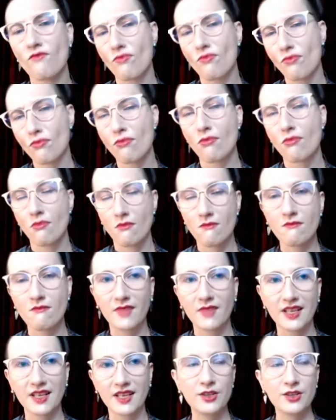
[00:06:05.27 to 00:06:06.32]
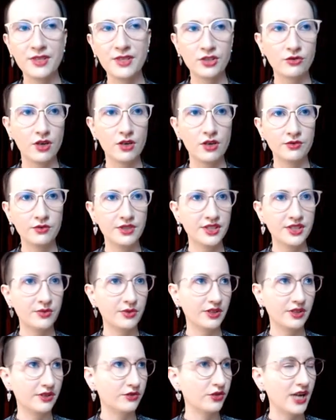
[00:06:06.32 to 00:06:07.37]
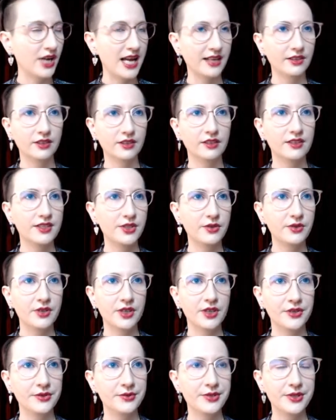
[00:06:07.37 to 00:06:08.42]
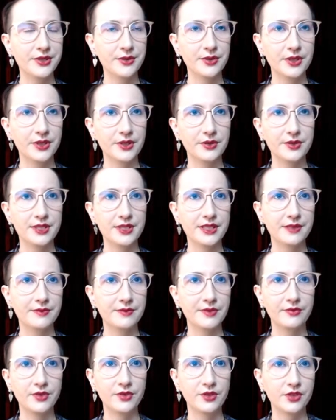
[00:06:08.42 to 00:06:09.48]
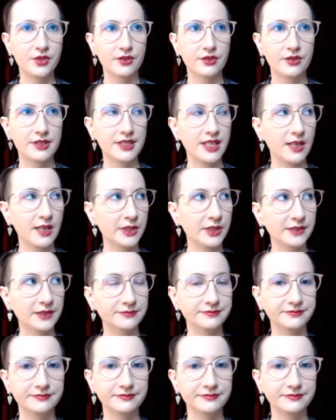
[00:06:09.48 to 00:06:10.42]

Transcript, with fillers: Mm. There'll be drones with trackers. Who knows? Who knows? The future is coming.